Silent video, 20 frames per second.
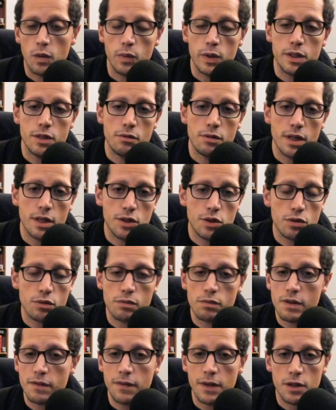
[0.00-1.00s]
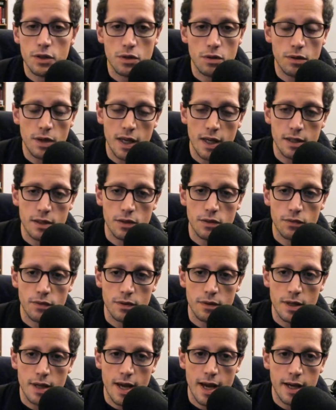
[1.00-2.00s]
we do get terrific showcases for
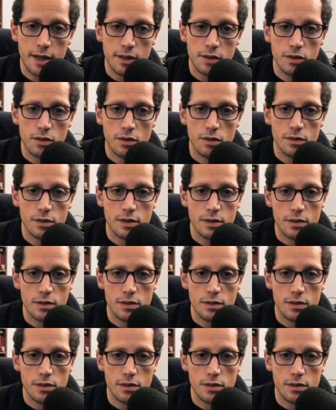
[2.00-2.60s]
the actors,